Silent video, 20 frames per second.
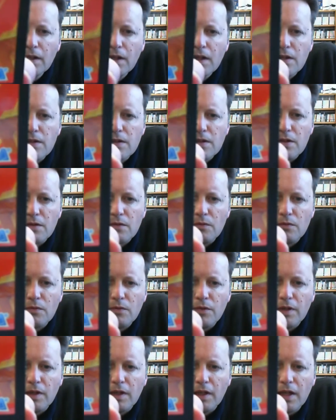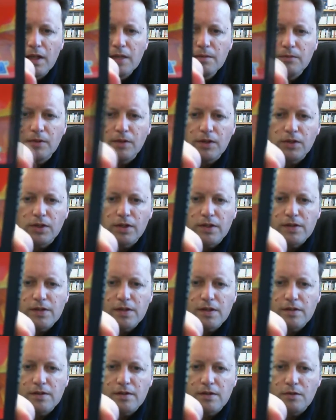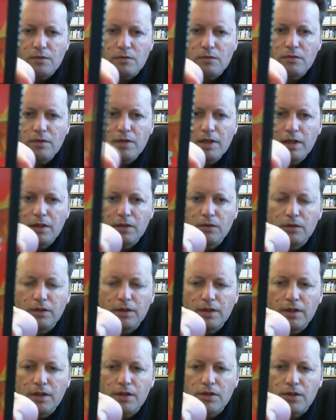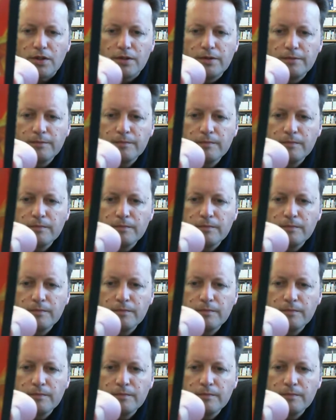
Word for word: It's in the label, as you can see, is in really good condition.